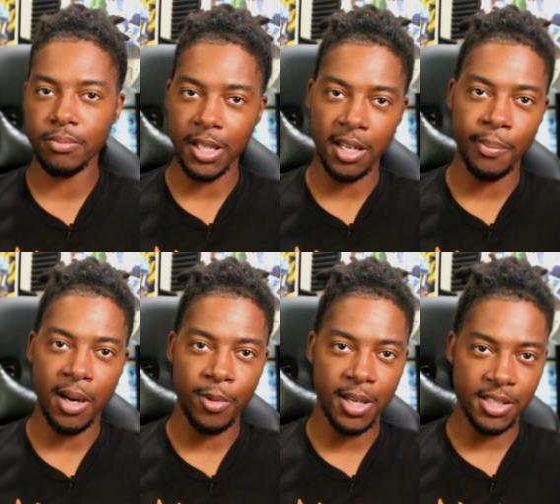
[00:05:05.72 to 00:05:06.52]
think
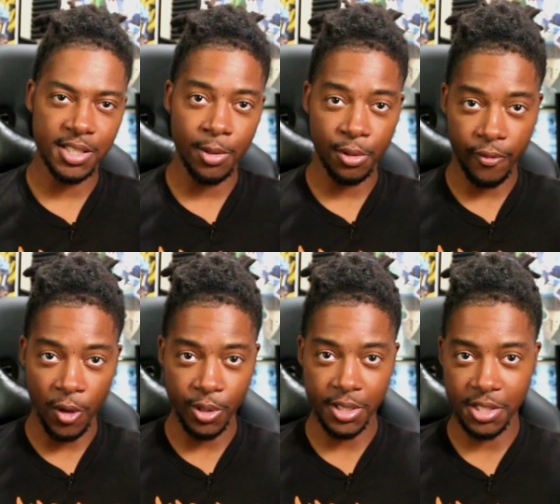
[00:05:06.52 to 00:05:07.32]
about what I just said with the
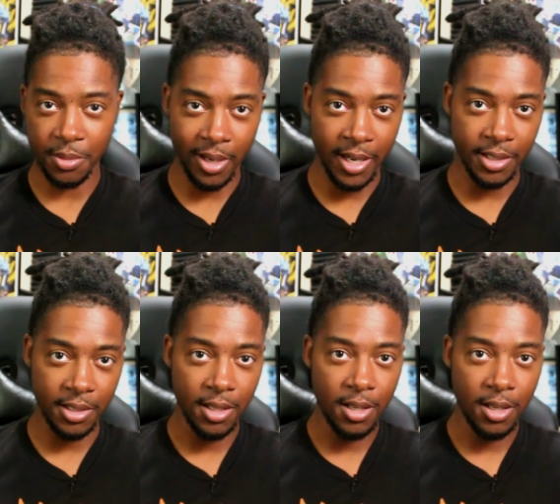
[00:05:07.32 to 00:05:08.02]
focus to body.